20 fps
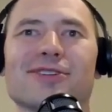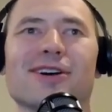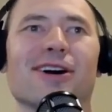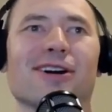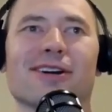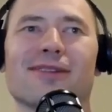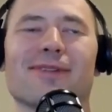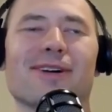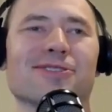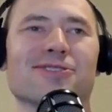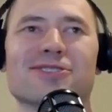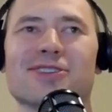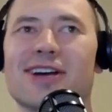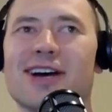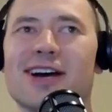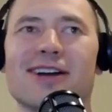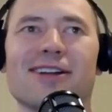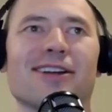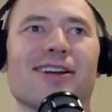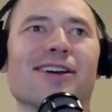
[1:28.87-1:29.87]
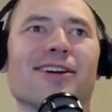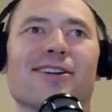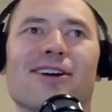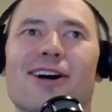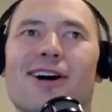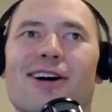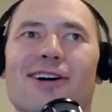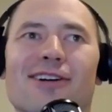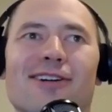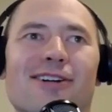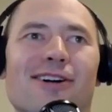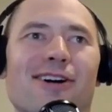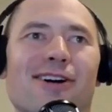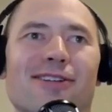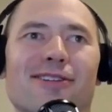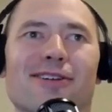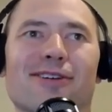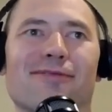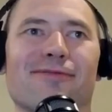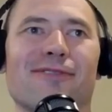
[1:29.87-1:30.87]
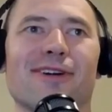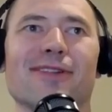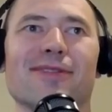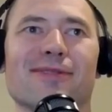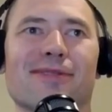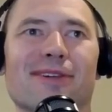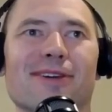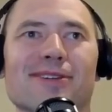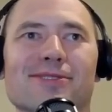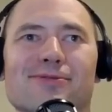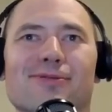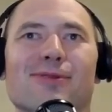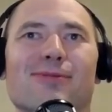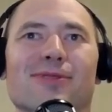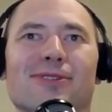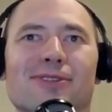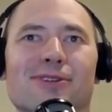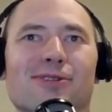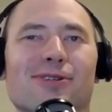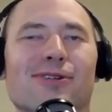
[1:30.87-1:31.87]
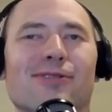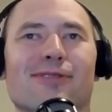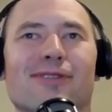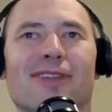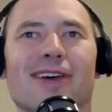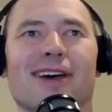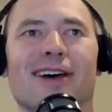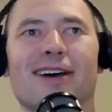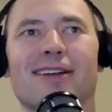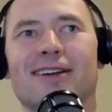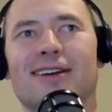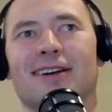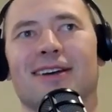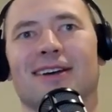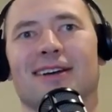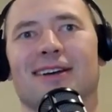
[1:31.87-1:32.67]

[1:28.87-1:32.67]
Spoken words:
talking about Shiny and R and all the fun things we've been doing with that